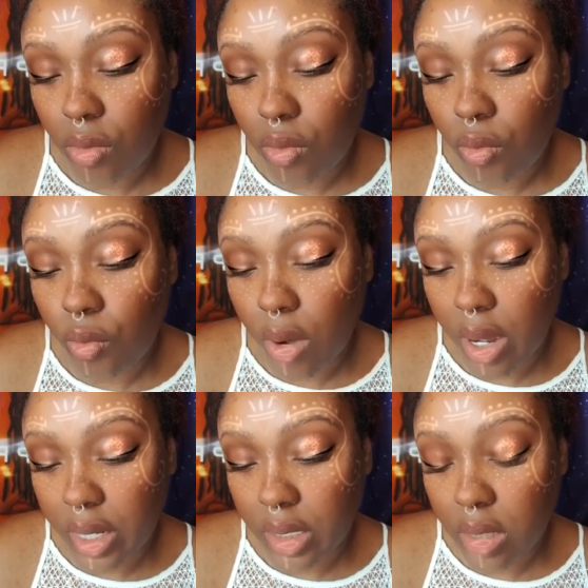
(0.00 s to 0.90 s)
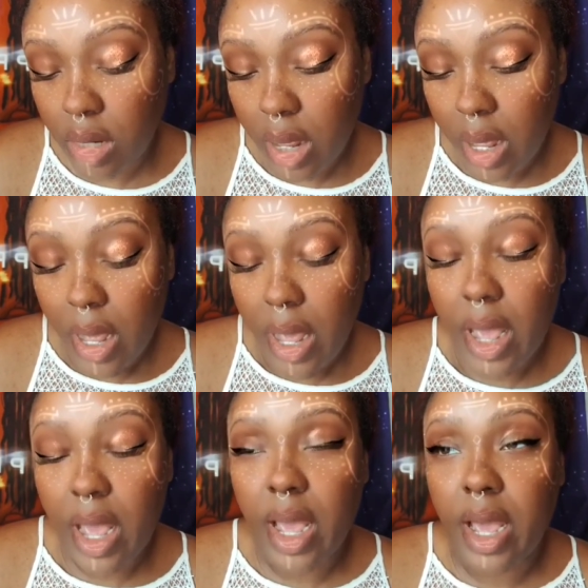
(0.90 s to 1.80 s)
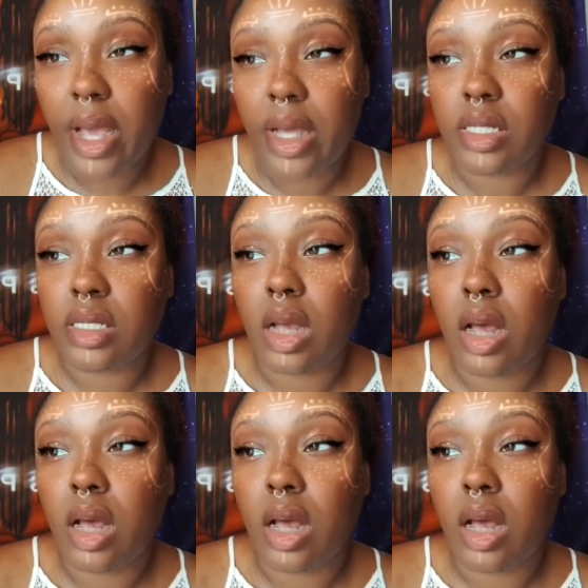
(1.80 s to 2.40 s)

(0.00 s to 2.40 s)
one. And